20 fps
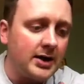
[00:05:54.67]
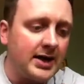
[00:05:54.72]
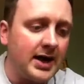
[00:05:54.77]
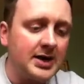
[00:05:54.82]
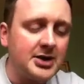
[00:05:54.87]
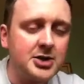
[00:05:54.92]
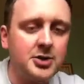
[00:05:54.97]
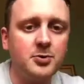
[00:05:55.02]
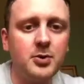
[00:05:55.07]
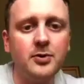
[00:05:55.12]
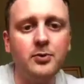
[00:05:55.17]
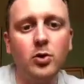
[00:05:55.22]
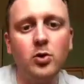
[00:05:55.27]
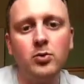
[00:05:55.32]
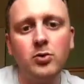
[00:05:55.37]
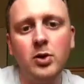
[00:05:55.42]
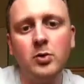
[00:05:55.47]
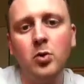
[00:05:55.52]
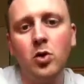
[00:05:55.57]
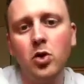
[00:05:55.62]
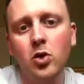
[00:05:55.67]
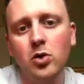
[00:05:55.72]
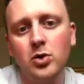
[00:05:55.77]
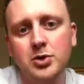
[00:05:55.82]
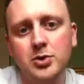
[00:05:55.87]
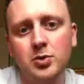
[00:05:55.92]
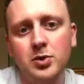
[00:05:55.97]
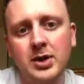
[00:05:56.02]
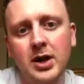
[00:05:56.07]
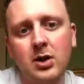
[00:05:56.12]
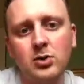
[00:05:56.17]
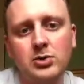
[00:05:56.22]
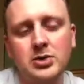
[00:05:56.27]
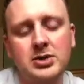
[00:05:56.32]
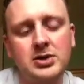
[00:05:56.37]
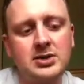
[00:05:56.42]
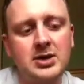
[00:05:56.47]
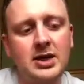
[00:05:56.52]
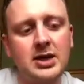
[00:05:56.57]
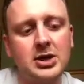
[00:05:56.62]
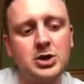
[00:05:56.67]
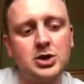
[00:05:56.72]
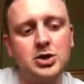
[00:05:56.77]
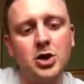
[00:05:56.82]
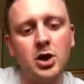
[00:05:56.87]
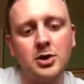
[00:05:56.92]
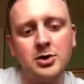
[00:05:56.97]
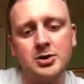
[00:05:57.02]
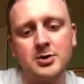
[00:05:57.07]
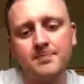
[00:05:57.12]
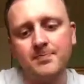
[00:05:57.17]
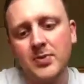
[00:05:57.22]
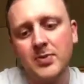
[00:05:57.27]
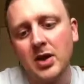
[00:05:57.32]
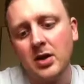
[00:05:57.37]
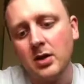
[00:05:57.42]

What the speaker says: Get some reward without taking shots.